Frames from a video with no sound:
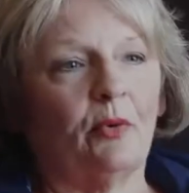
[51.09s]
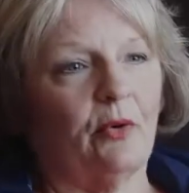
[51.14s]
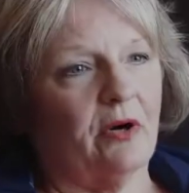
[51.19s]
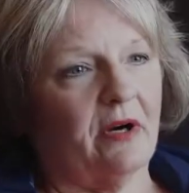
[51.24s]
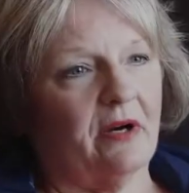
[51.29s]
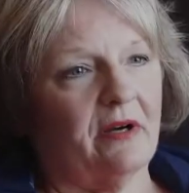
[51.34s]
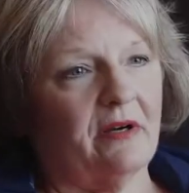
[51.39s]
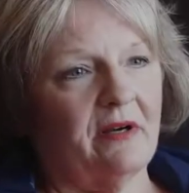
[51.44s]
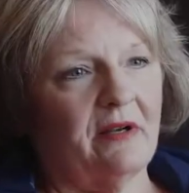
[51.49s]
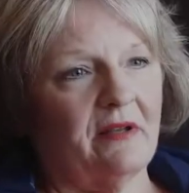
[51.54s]

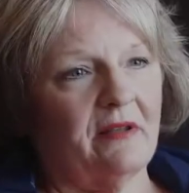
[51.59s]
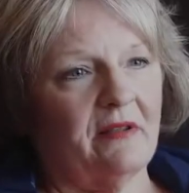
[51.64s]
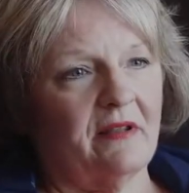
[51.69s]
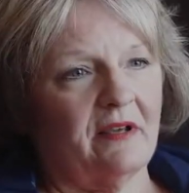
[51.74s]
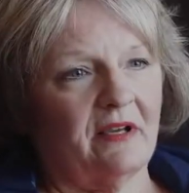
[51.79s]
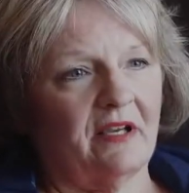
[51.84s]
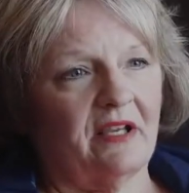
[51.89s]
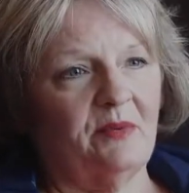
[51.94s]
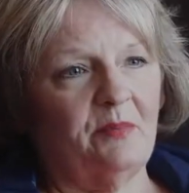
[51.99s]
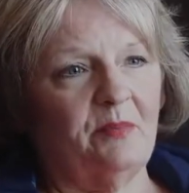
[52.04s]
board
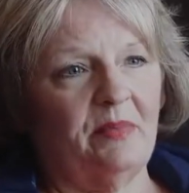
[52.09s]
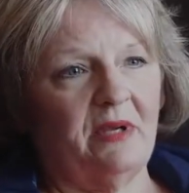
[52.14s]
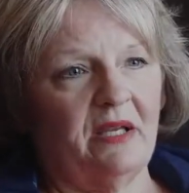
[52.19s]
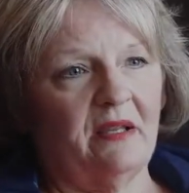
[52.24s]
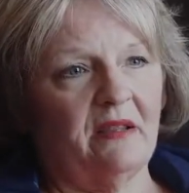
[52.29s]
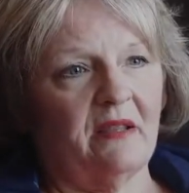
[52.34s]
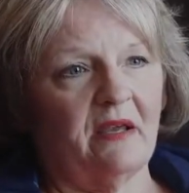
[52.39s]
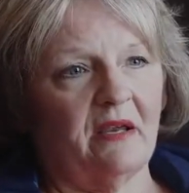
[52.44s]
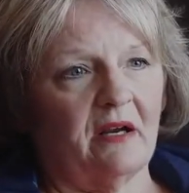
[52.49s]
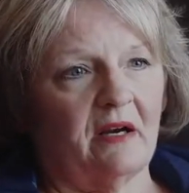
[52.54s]
that can
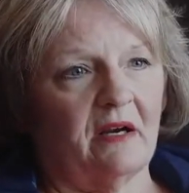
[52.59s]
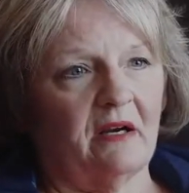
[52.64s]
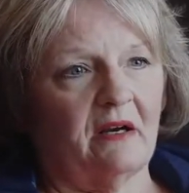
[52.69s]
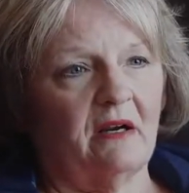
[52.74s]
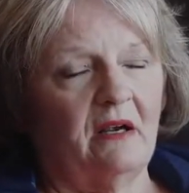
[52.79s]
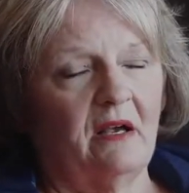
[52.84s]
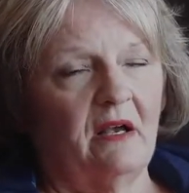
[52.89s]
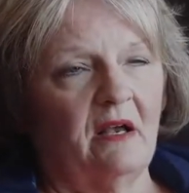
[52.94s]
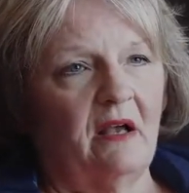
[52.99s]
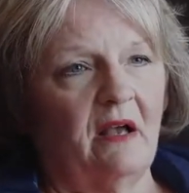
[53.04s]
be
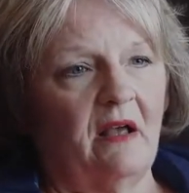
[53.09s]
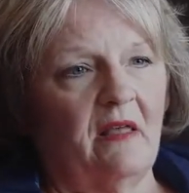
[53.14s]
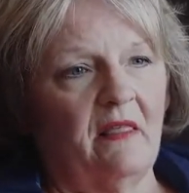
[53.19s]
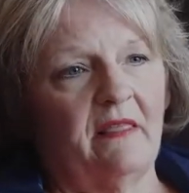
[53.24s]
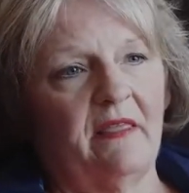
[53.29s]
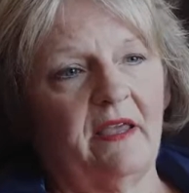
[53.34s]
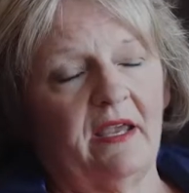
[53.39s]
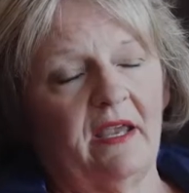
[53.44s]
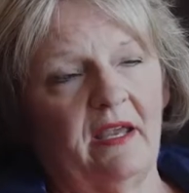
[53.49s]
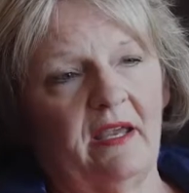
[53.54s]
there,
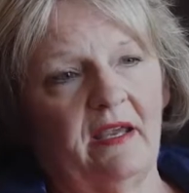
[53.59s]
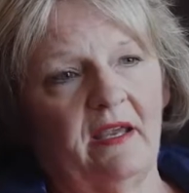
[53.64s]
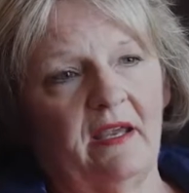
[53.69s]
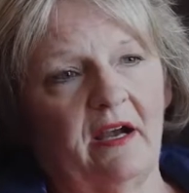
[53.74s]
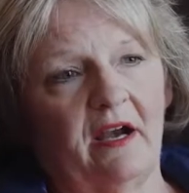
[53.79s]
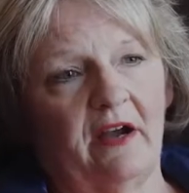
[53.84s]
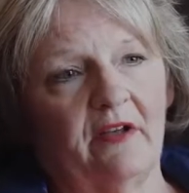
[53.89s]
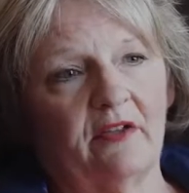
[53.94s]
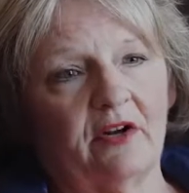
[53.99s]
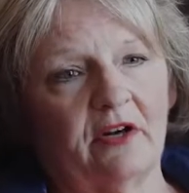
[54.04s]

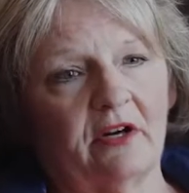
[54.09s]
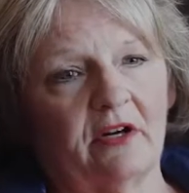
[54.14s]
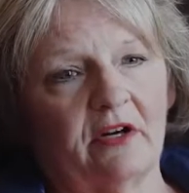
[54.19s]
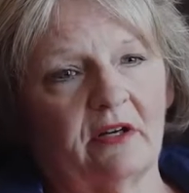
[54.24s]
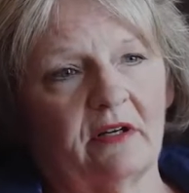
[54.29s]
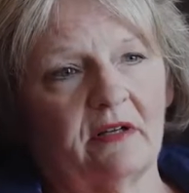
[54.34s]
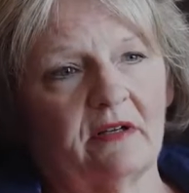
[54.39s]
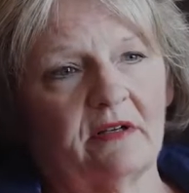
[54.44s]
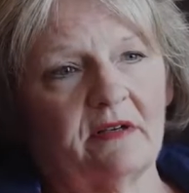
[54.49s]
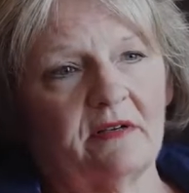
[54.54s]
the
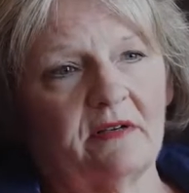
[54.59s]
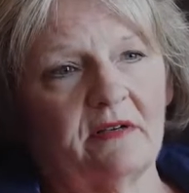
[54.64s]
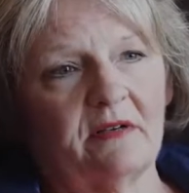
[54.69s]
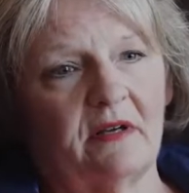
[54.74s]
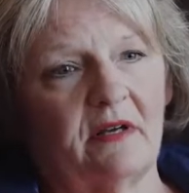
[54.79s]
other,